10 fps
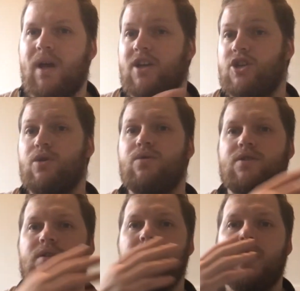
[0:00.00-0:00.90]

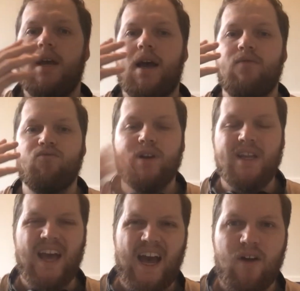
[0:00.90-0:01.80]
issues and
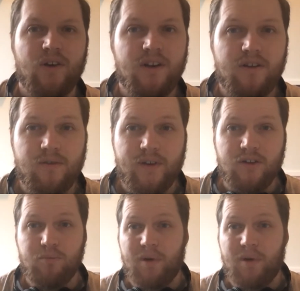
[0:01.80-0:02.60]
really harry the defence.